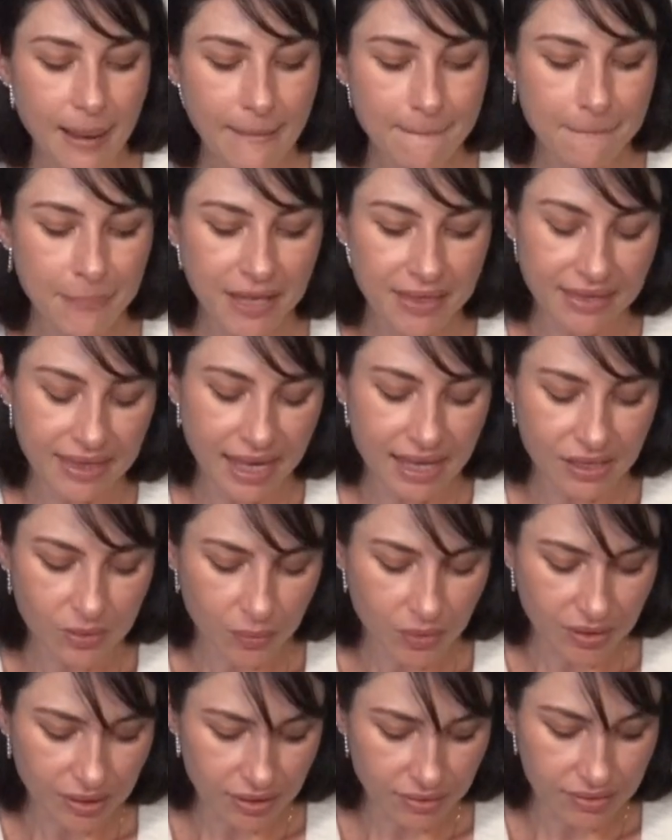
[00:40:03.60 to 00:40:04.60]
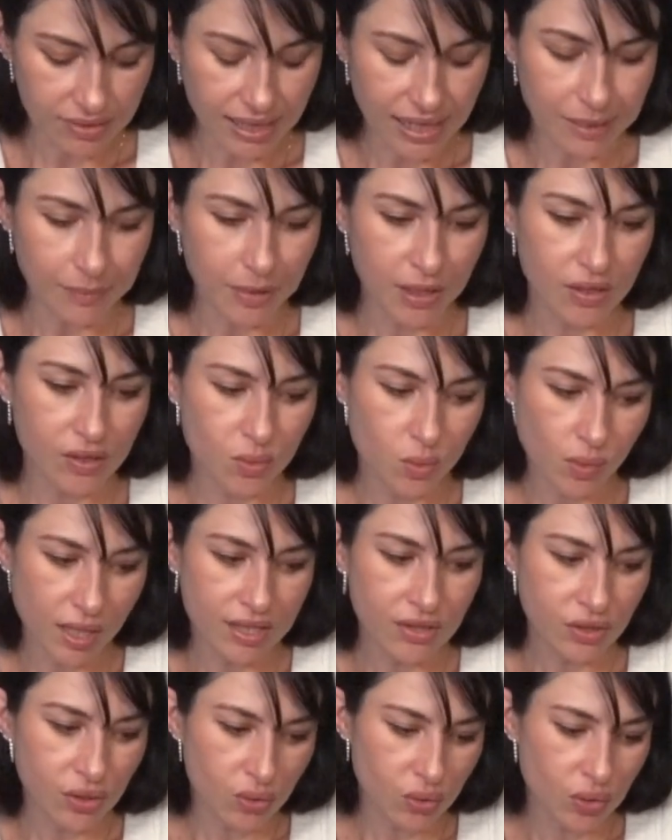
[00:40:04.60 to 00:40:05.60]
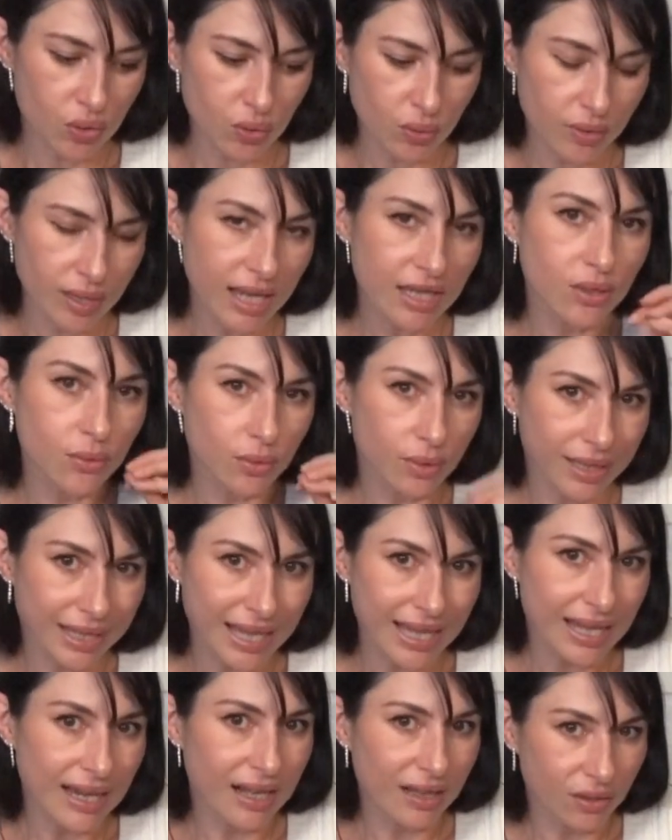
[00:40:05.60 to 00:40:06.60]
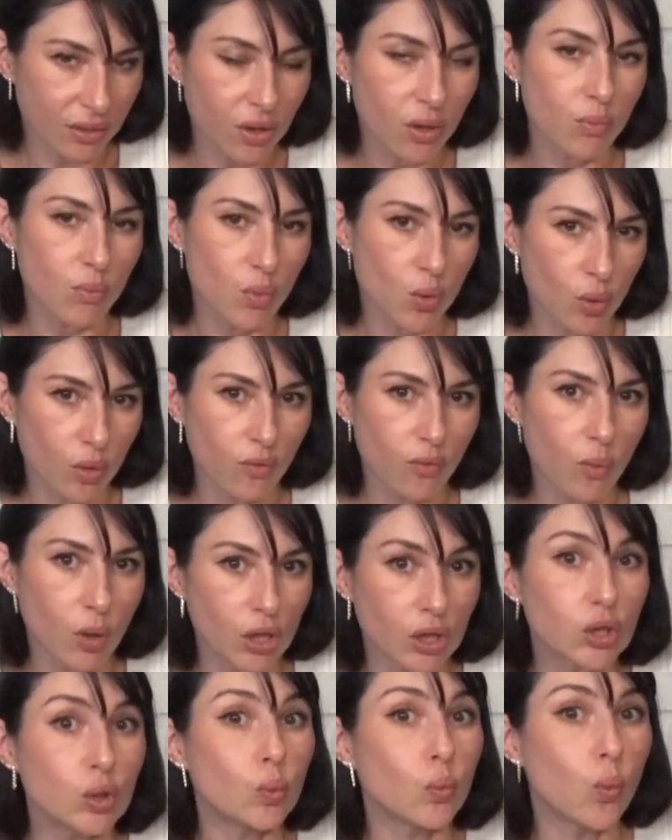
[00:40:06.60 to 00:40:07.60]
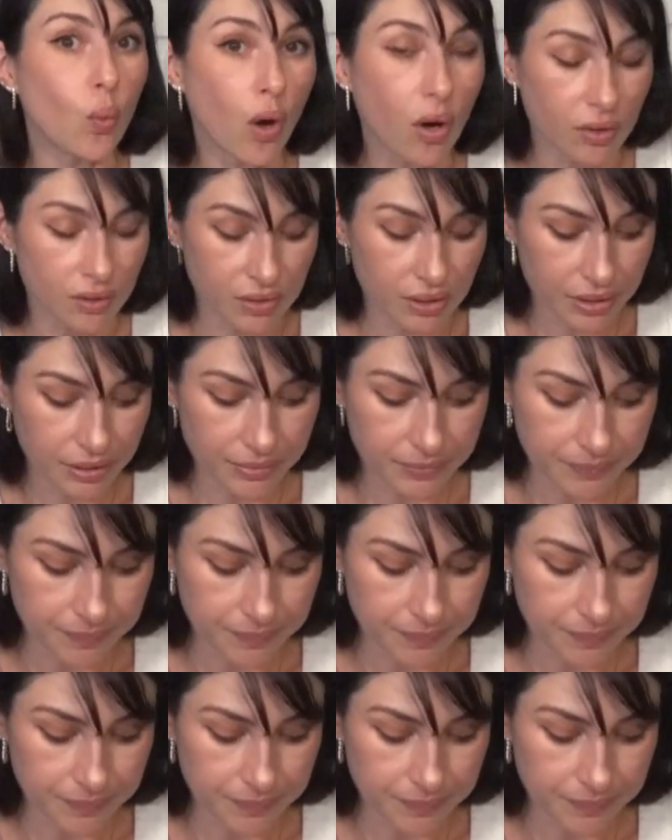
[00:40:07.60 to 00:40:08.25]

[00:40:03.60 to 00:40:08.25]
but that's what they're saying, because once you do that, you'll get a lot more of what you want.